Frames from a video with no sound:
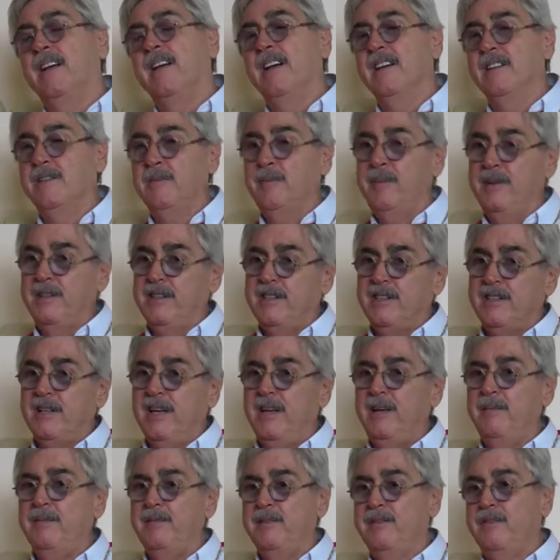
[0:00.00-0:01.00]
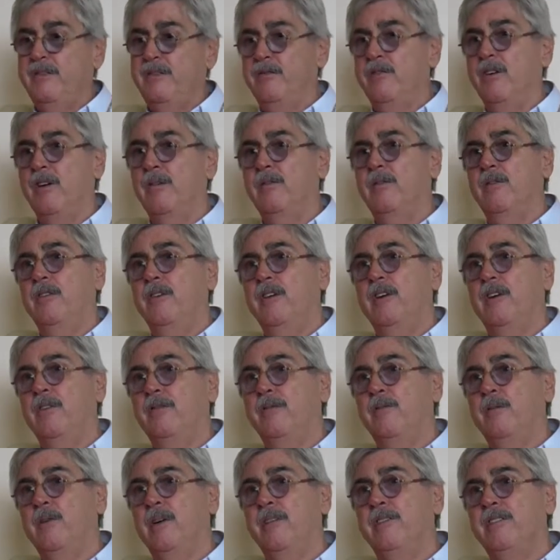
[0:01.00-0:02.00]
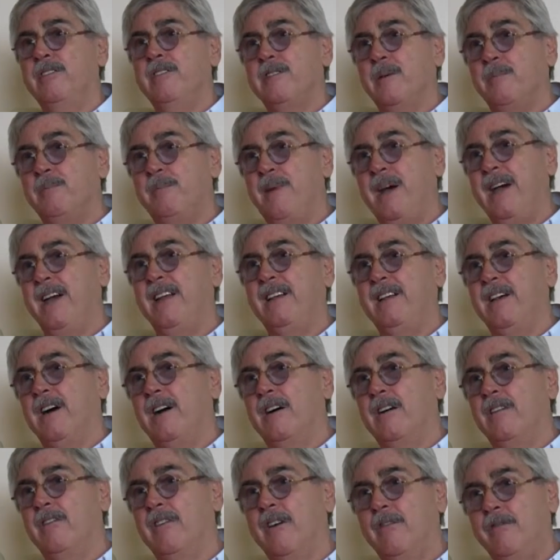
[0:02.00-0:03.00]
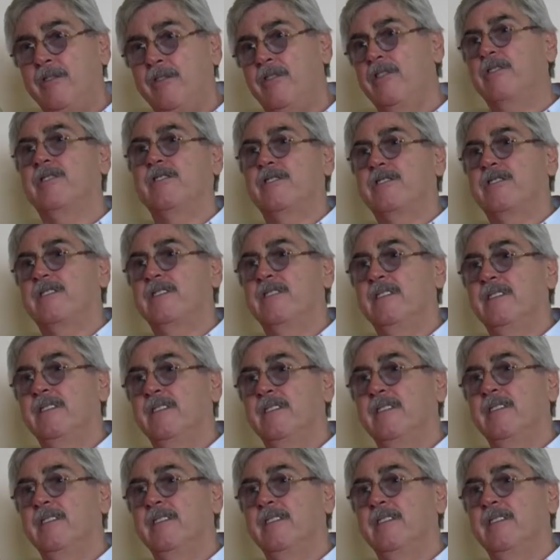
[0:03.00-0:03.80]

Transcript: I said, but the statements you've got off where he's a bad guy are off crooks